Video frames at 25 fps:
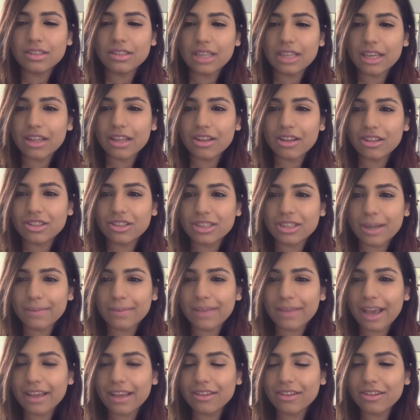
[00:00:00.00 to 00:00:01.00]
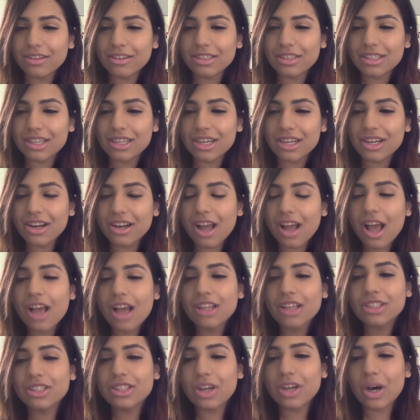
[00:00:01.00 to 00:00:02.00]
English subtitles there.
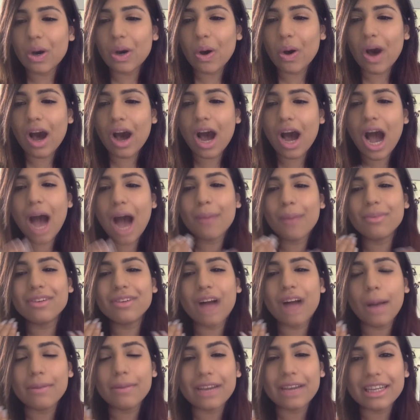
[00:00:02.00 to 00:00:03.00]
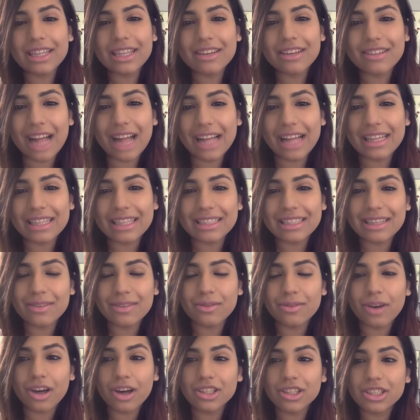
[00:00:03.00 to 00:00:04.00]
So uh, I'm I'm kind of glad I
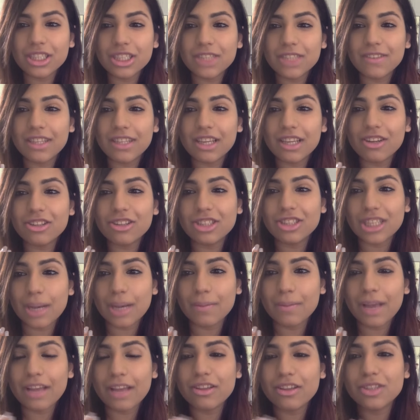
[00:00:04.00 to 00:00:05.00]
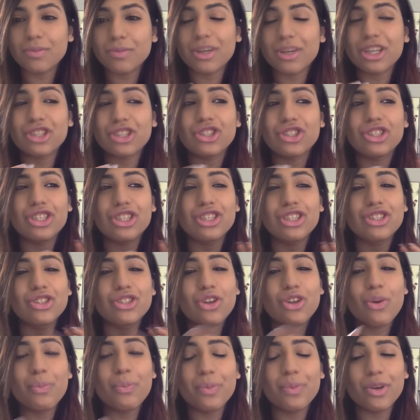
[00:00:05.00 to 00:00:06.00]
didn't watch this with English subtitles because she's
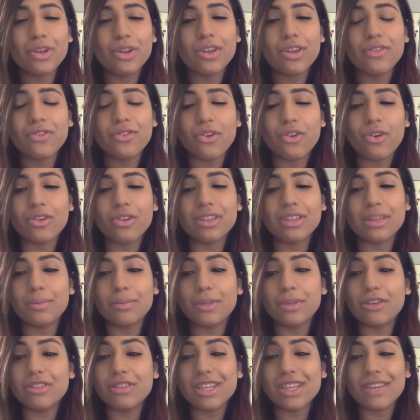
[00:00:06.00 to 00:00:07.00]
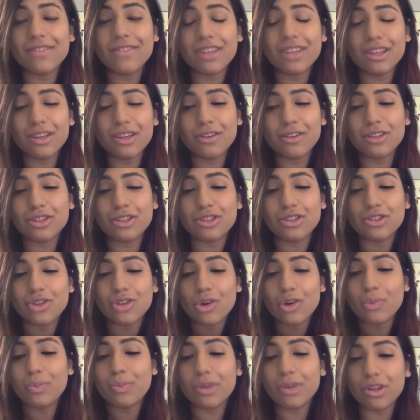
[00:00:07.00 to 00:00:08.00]
so beautiful. The music video is
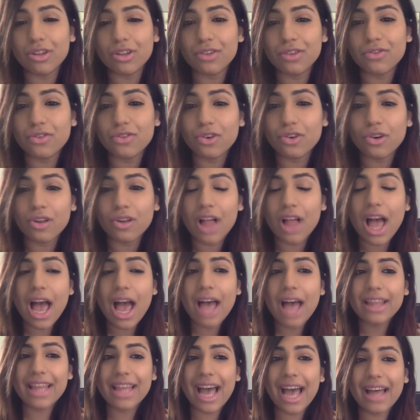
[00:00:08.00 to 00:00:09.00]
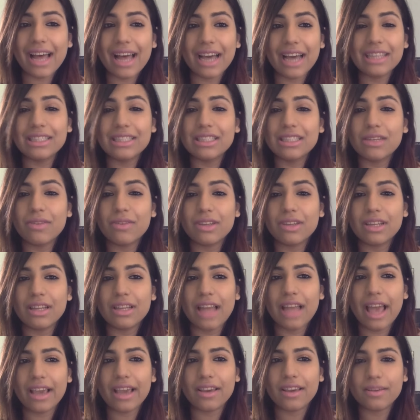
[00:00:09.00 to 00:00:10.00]
so beautiful that I didn't want to
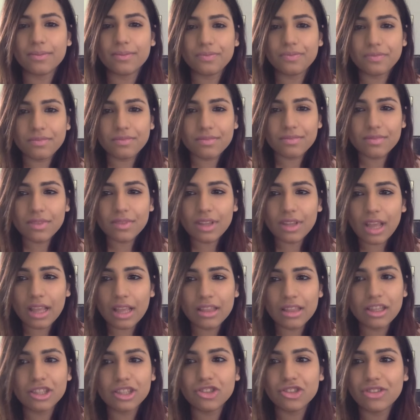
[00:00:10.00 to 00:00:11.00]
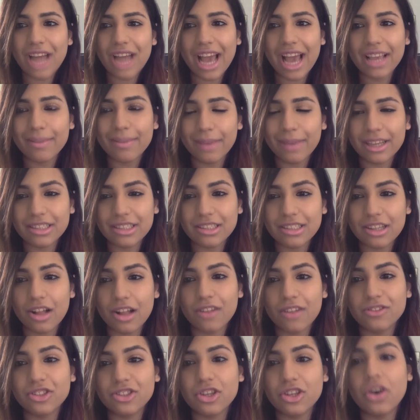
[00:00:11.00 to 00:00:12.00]
like distract
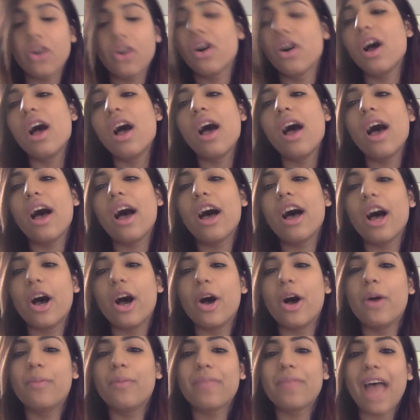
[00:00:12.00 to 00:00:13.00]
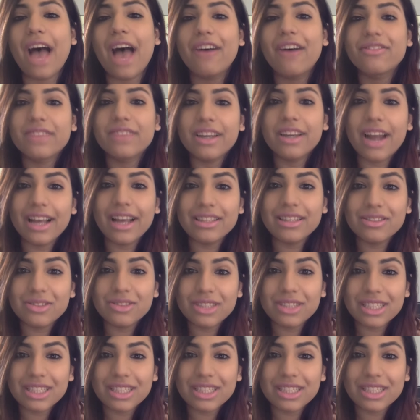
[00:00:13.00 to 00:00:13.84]
myself so um, after I do